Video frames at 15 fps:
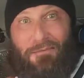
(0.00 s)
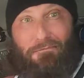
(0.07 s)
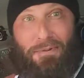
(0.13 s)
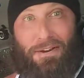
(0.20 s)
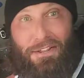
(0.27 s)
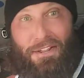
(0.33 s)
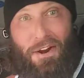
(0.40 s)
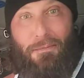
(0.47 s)
So you're going
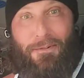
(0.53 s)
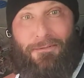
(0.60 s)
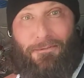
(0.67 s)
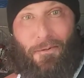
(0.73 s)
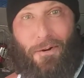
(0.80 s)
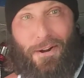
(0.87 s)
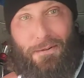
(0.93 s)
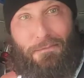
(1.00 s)
to be there
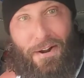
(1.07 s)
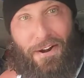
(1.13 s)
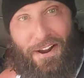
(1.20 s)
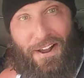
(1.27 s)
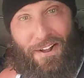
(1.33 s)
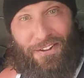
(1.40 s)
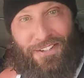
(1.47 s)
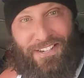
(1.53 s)
before
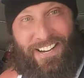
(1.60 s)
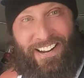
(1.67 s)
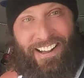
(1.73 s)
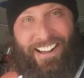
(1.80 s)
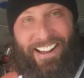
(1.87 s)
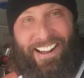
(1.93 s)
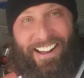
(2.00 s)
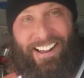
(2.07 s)
anybody else.
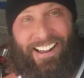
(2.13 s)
